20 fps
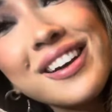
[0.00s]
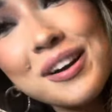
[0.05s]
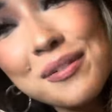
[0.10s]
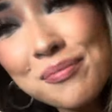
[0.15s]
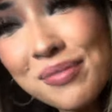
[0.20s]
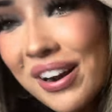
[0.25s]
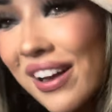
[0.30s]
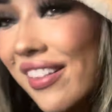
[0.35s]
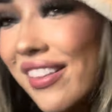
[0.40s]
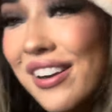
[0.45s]

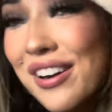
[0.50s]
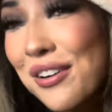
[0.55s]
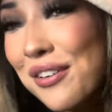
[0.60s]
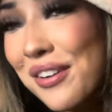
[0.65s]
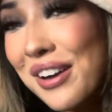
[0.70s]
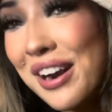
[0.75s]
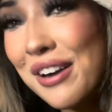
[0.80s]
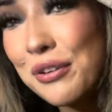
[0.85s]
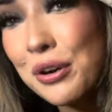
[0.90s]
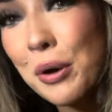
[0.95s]
umbrella or
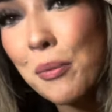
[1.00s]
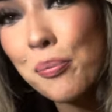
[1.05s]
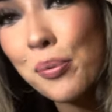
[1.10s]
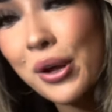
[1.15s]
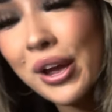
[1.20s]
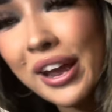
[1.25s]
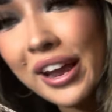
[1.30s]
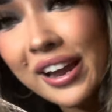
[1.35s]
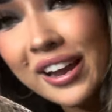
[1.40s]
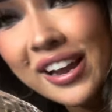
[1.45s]
whatever.
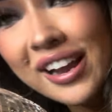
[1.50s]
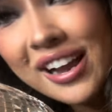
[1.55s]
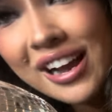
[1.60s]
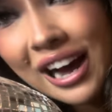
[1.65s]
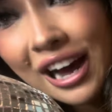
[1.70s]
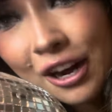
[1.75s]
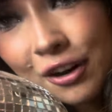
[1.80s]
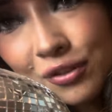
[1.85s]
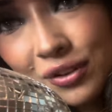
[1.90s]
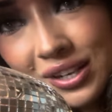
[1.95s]
But
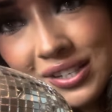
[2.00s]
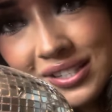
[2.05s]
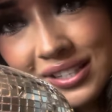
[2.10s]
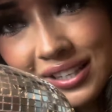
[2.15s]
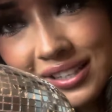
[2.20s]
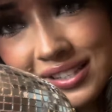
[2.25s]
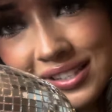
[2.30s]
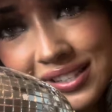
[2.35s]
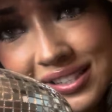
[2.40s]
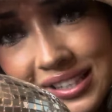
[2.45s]
I don't know if you guys
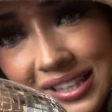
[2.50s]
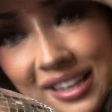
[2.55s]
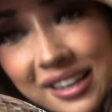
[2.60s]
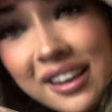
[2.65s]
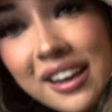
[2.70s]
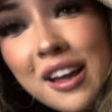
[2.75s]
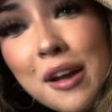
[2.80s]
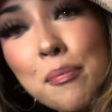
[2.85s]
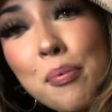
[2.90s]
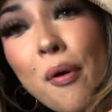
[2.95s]
can see
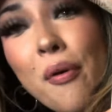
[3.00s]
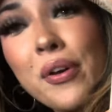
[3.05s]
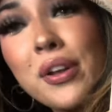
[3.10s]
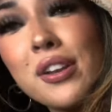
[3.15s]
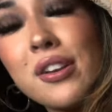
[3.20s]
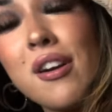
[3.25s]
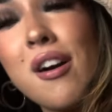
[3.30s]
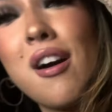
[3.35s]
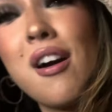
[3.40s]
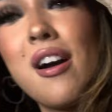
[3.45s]
it, probably
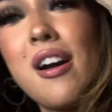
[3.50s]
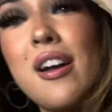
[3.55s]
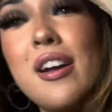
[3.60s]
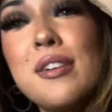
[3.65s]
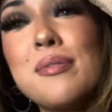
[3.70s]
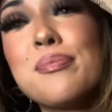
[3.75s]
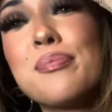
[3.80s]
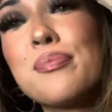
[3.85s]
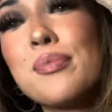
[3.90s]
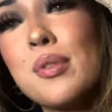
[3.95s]
not.
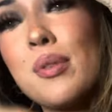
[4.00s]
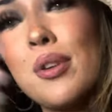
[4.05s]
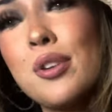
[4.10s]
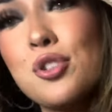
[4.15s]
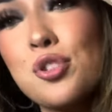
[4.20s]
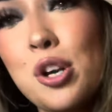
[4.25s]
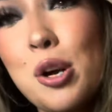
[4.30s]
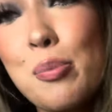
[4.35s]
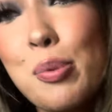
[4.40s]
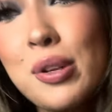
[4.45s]
I'm gonna
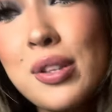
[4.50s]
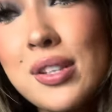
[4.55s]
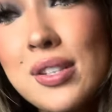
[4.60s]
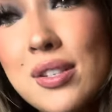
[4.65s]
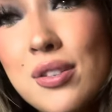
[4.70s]
try to bring this